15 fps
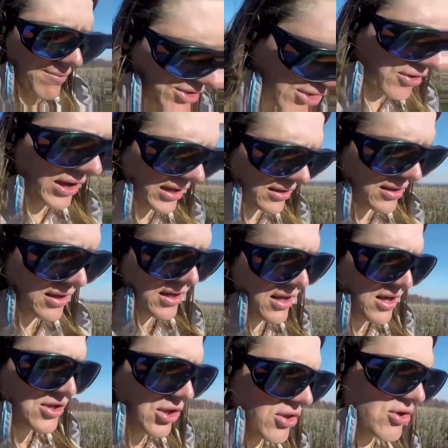I'm doing.
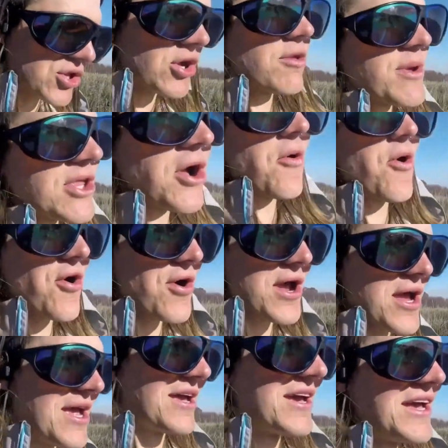So there should be no
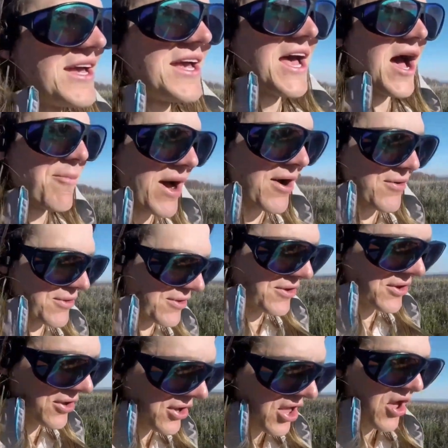worry about
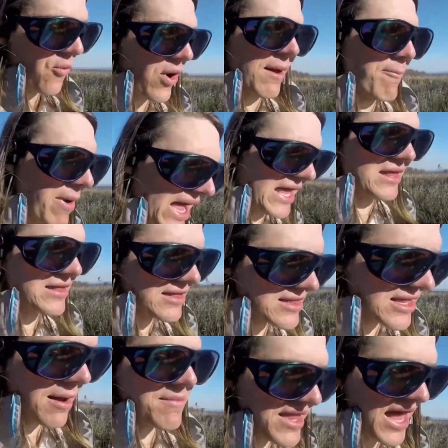what might
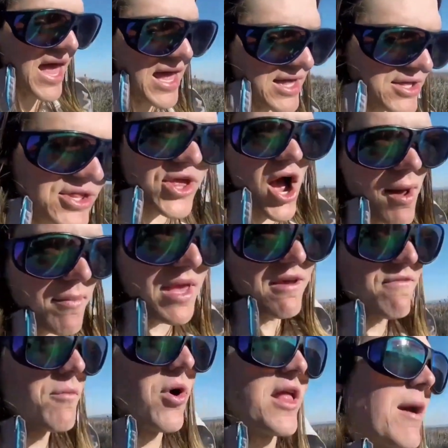someday stop me
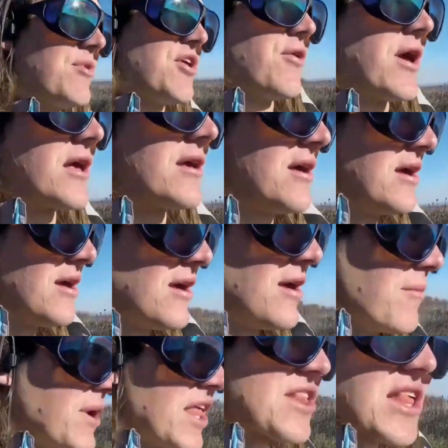from what I'm doing.
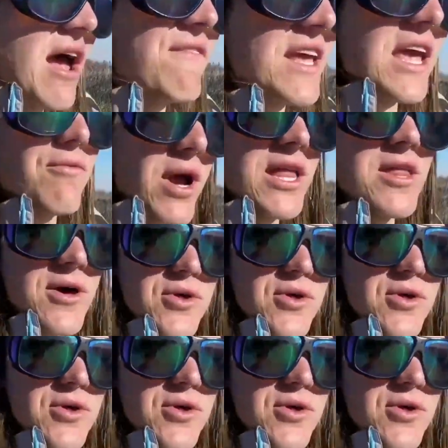But it's tough to get rid of